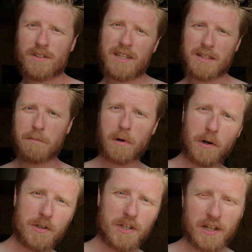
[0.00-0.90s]
Get some
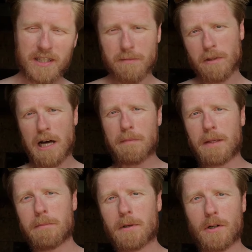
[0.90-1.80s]
merch, get some Glock
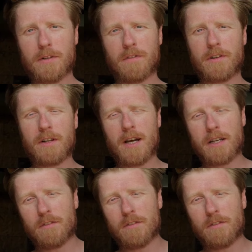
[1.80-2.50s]
Meat merch for